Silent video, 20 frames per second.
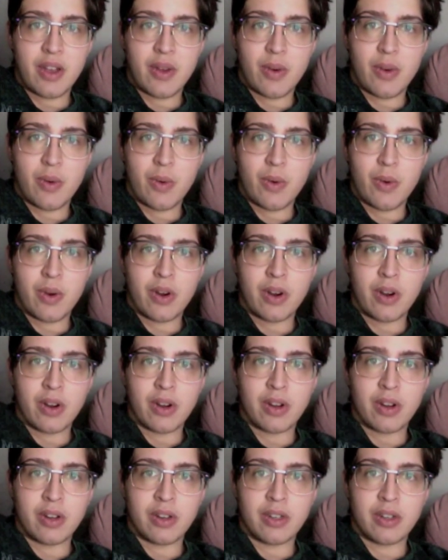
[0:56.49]

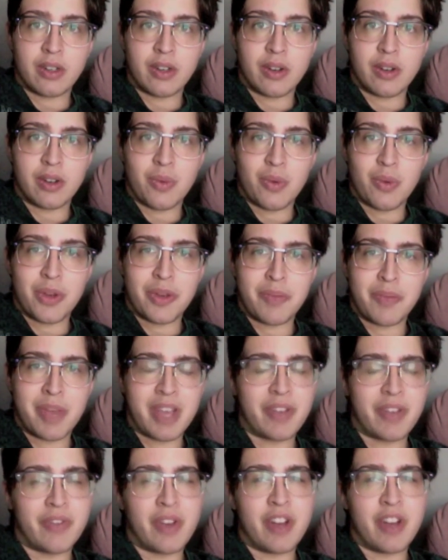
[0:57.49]
or would make
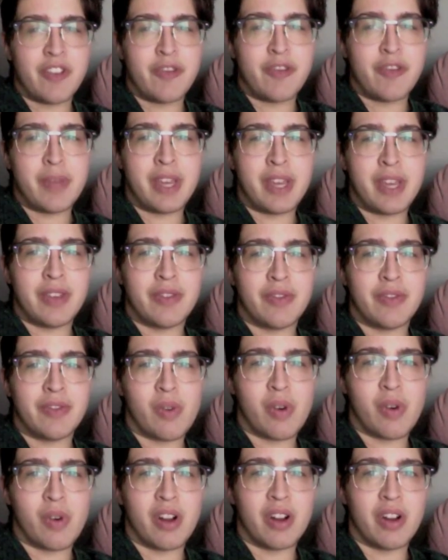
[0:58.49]
fun of me
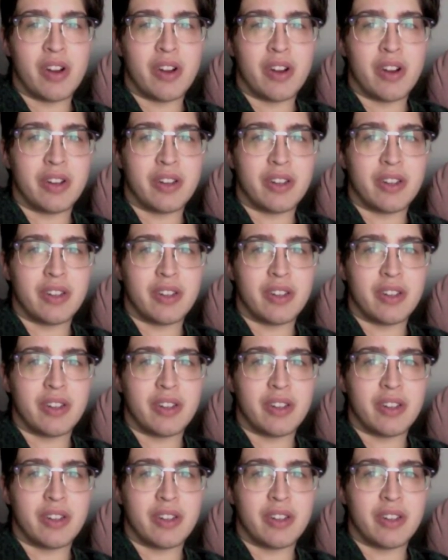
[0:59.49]
for